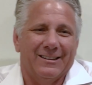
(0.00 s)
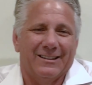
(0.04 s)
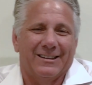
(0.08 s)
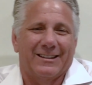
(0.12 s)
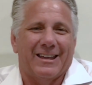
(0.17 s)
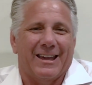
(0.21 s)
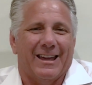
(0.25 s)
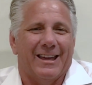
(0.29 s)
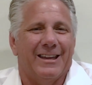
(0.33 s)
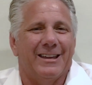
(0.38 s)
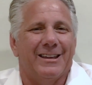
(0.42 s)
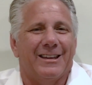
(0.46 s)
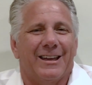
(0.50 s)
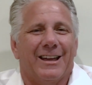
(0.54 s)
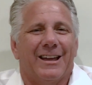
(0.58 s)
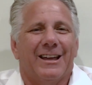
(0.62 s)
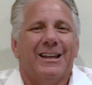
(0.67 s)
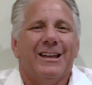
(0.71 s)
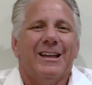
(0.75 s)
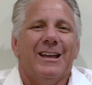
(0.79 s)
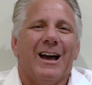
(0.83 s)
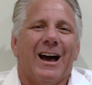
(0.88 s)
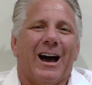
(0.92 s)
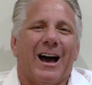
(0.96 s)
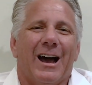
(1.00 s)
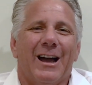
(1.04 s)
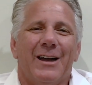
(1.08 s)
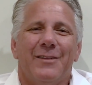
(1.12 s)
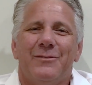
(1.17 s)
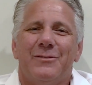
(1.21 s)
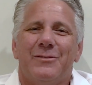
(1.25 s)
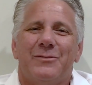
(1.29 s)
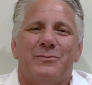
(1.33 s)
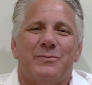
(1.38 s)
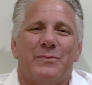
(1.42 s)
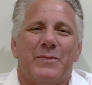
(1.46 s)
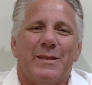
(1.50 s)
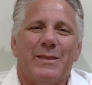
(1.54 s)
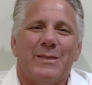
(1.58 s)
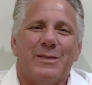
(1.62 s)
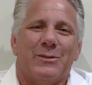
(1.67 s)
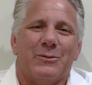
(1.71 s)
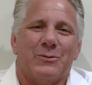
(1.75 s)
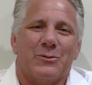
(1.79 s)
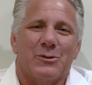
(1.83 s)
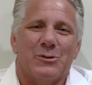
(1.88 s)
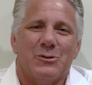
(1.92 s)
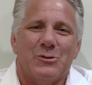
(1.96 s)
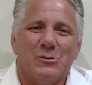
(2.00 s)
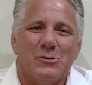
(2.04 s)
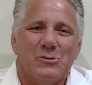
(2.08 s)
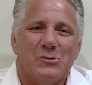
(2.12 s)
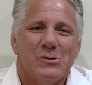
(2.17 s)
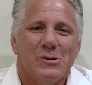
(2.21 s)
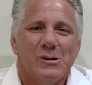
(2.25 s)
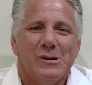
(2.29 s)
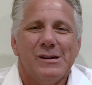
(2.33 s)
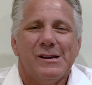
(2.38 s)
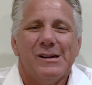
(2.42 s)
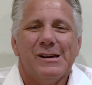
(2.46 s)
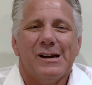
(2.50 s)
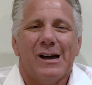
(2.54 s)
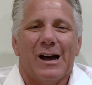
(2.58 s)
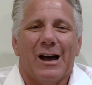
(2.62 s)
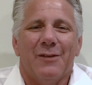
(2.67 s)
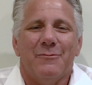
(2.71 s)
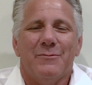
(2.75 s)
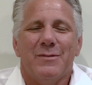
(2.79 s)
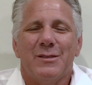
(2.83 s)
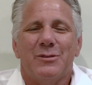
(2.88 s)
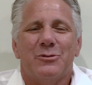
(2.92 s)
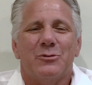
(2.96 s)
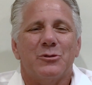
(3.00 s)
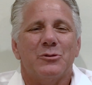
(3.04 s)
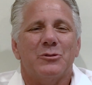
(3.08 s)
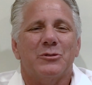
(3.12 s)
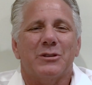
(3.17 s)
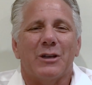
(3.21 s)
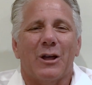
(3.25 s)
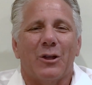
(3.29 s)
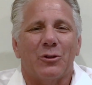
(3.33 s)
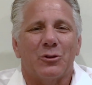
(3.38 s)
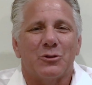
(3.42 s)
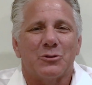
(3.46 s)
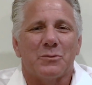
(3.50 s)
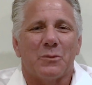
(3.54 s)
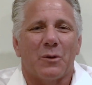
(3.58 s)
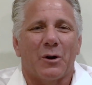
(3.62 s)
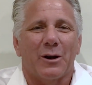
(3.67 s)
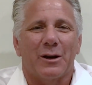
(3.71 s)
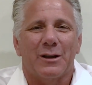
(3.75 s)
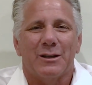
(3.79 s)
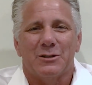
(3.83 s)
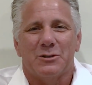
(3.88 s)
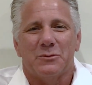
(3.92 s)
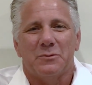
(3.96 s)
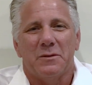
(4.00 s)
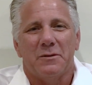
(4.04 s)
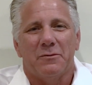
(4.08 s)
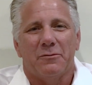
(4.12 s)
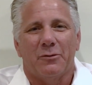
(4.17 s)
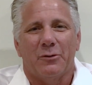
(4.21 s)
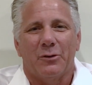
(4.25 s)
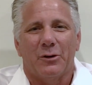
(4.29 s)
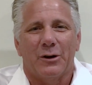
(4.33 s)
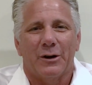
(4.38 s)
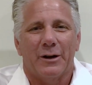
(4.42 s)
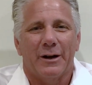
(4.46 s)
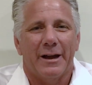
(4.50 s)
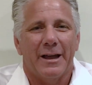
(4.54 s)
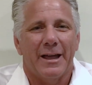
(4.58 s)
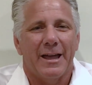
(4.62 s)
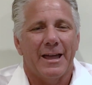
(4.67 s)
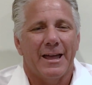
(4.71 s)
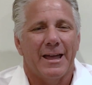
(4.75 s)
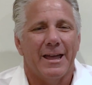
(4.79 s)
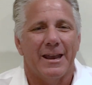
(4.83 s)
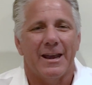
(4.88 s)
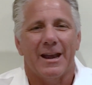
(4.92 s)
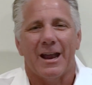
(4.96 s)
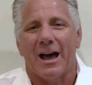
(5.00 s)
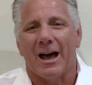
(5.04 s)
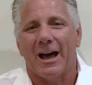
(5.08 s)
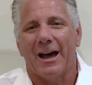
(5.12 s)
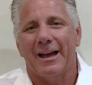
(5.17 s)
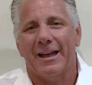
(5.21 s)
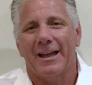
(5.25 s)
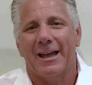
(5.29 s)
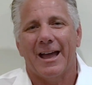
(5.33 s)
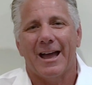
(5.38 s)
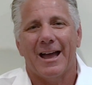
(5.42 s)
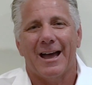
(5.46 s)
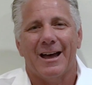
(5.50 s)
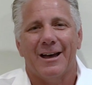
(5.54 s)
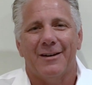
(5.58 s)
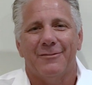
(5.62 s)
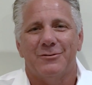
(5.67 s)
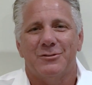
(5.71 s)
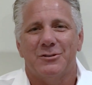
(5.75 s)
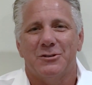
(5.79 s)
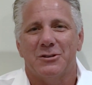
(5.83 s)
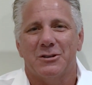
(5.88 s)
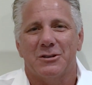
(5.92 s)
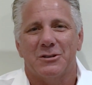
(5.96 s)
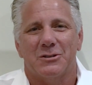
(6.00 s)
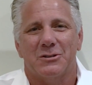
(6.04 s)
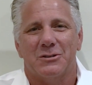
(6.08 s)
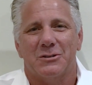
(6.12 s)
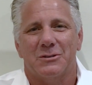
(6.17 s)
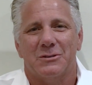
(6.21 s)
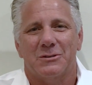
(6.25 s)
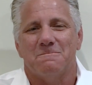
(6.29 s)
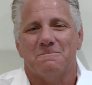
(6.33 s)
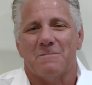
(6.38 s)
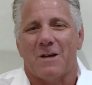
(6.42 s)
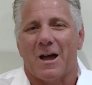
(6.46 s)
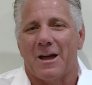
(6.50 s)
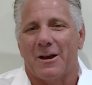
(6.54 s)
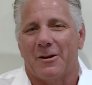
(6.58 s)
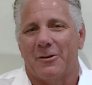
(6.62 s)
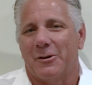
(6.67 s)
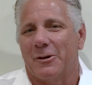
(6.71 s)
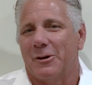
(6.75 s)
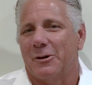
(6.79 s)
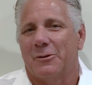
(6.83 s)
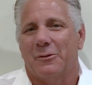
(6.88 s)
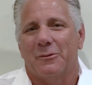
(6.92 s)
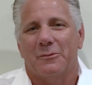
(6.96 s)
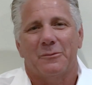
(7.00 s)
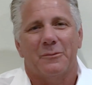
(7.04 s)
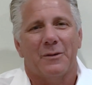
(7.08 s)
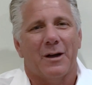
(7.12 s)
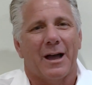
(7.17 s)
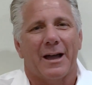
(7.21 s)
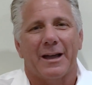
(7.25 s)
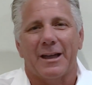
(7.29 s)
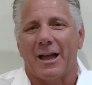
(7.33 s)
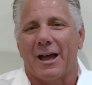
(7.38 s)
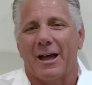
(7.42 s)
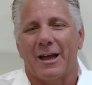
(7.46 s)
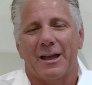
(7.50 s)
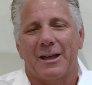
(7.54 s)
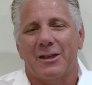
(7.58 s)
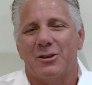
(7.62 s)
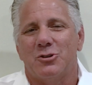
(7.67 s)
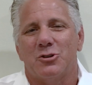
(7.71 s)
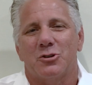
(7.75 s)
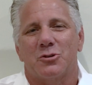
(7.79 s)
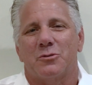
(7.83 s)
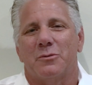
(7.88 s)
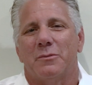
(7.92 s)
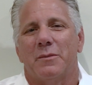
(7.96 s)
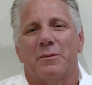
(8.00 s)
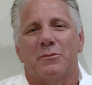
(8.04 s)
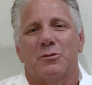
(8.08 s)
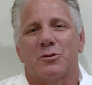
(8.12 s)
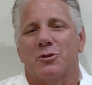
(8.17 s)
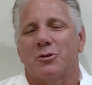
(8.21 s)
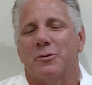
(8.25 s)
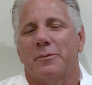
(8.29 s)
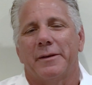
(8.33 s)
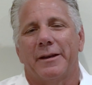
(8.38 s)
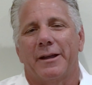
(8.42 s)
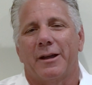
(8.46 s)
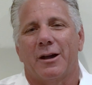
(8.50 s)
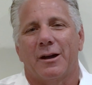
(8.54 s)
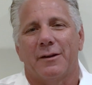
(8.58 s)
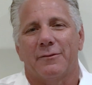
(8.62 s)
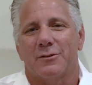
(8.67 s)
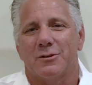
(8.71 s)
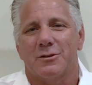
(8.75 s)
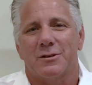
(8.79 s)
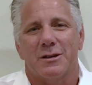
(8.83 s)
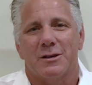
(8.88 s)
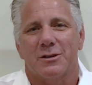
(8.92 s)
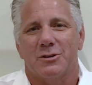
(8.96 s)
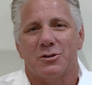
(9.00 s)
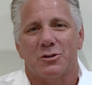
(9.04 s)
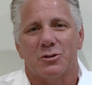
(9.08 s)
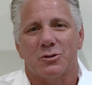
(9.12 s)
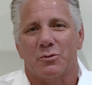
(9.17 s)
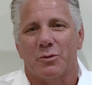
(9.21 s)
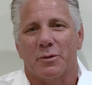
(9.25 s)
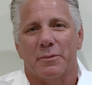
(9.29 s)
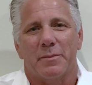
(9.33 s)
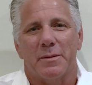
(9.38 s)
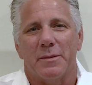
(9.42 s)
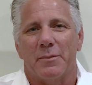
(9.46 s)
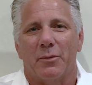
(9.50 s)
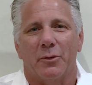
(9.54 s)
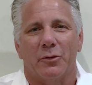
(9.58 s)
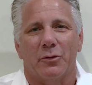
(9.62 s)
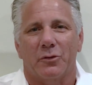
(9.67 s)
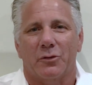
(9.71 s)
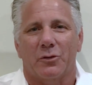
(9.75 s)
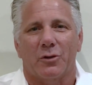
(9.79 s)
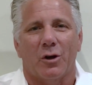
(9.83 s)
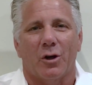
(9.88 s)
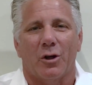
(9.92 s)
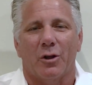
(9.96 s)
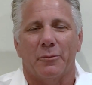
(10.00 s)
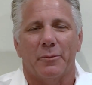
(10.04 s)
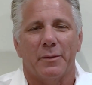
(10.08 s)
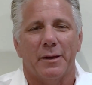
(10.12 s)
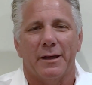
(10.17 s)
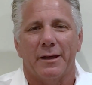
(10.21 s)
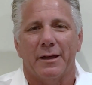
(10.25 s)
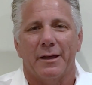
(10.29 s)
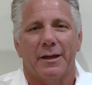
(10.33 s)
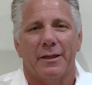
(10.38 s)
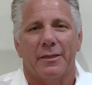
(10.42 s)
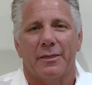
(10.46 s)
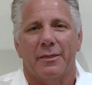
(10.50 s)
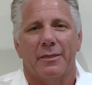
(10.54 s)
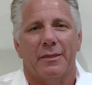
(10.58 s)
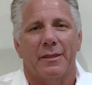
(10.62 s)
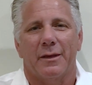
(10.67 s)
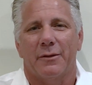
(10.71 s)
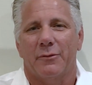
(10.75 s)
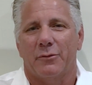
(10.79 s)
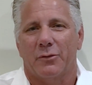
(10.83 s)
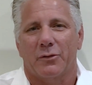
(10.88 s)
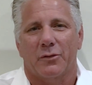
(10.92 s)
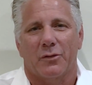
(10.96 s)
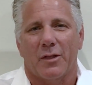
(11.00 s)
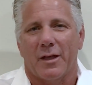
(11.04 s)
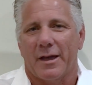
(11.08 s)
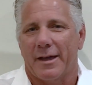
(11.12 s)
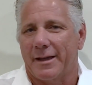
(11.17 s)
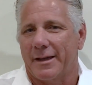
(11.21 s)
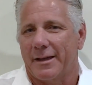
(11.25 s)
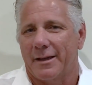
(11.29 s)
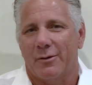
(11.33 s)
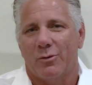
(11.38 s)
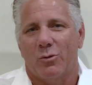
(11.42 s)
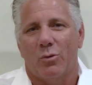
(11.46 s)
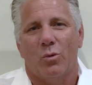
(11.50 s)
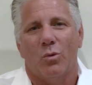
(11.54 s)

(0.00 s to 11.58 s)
Okay, I've been through sellers markets before, and I have just, I don't know, I can just remember so many conversations where people just called me and it was like,